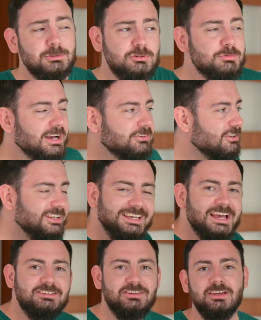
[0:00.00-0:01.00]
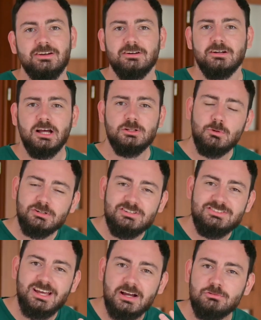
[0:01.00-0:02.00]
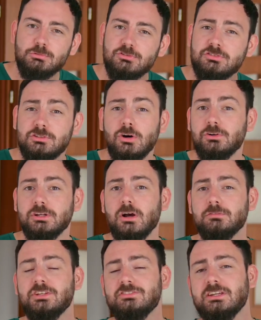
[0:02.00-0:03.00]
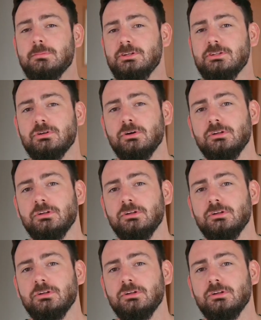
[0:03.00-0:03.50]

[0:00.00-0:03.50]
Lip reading: How did we actually get here? And what is the actual story of the Skibidi